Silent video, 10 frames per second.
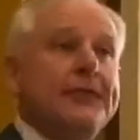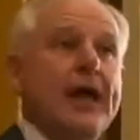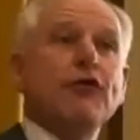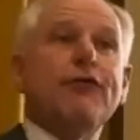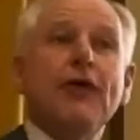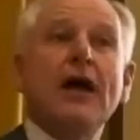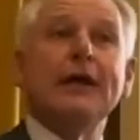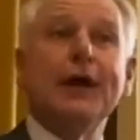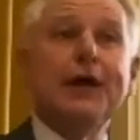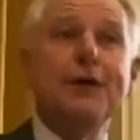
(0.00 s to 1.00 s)
they
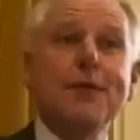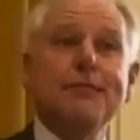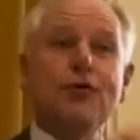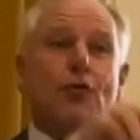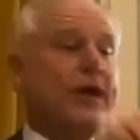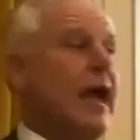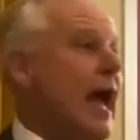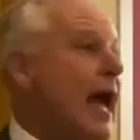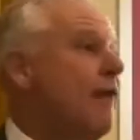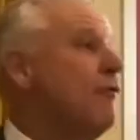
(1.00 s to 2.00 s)
reflect a commitment we
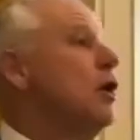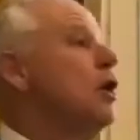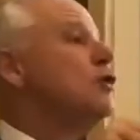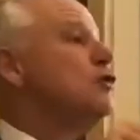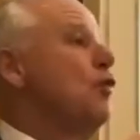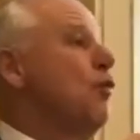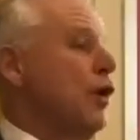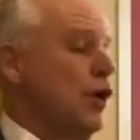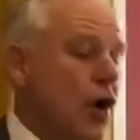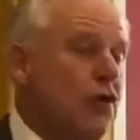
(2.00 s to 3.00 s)
have to
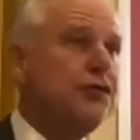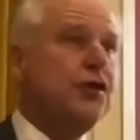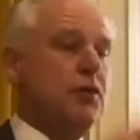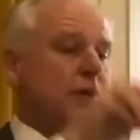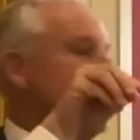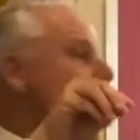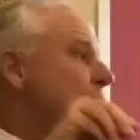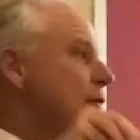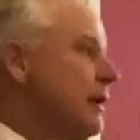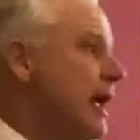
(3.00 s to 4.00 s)
work closely with
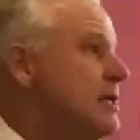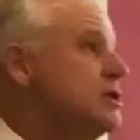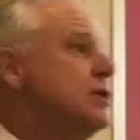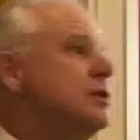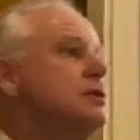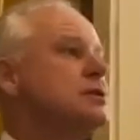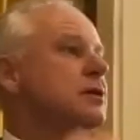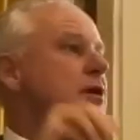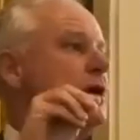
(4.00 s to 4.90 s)
congregations,